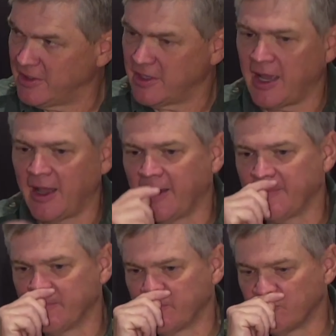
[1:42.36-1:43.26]

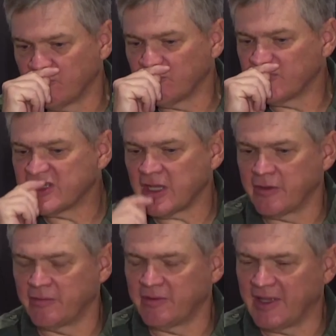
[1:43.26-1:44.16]
Um,
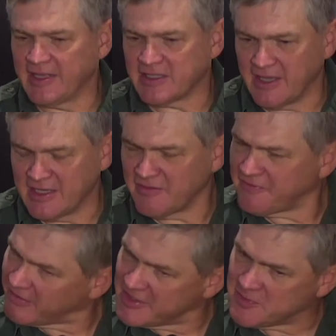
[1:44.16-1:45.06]
so it's it's a
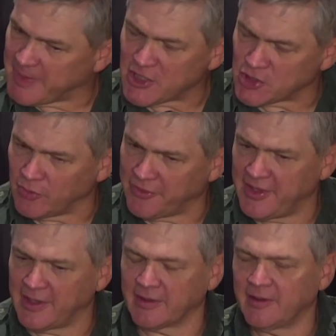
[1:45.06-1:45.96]
very special
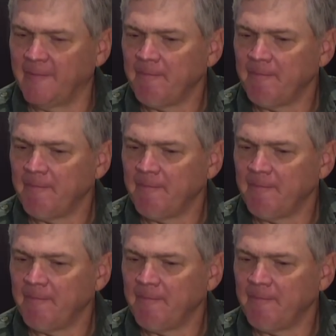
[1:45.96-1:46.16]
thing,